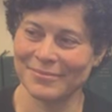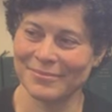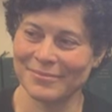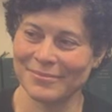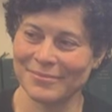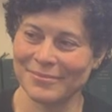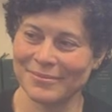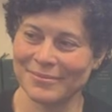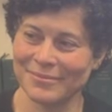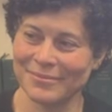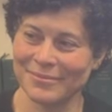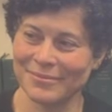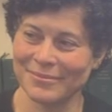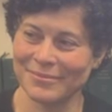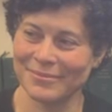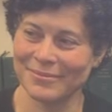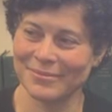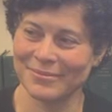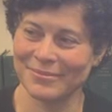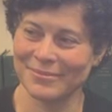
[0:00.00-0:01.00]

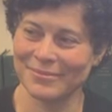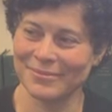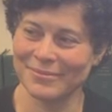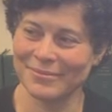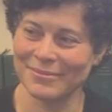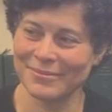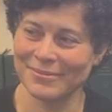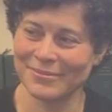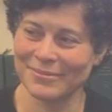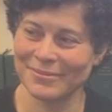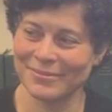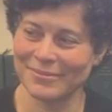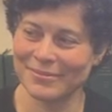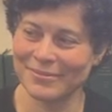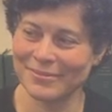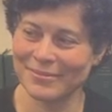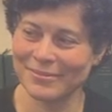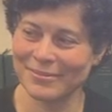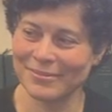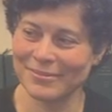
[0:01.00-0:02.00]

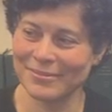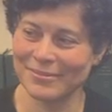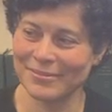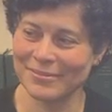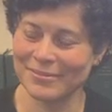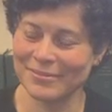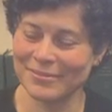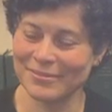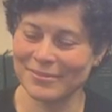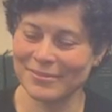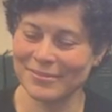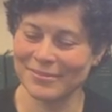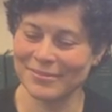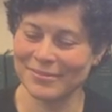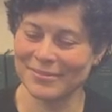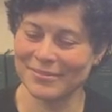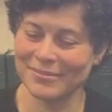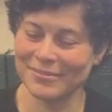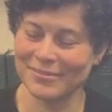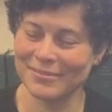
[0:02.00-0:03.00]

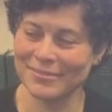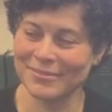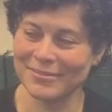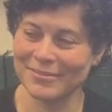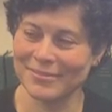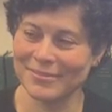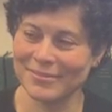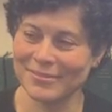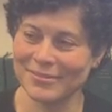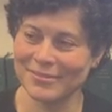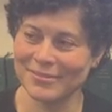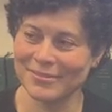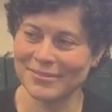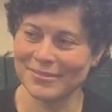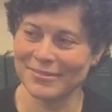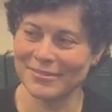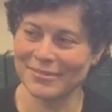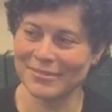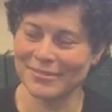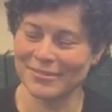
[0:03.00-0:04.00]

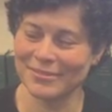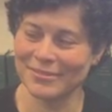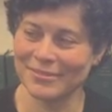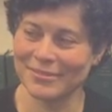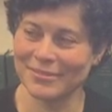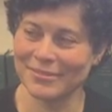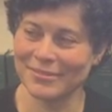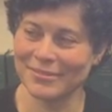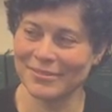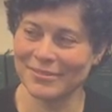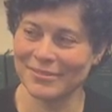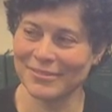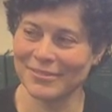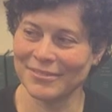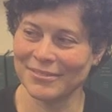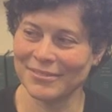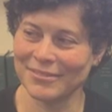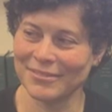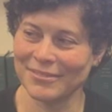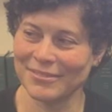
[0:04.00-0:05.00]

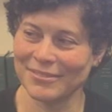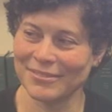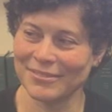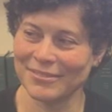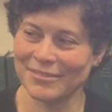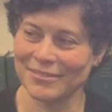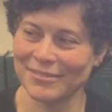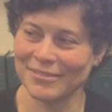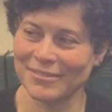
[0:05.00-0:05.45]
No words are spoken by the person on screen.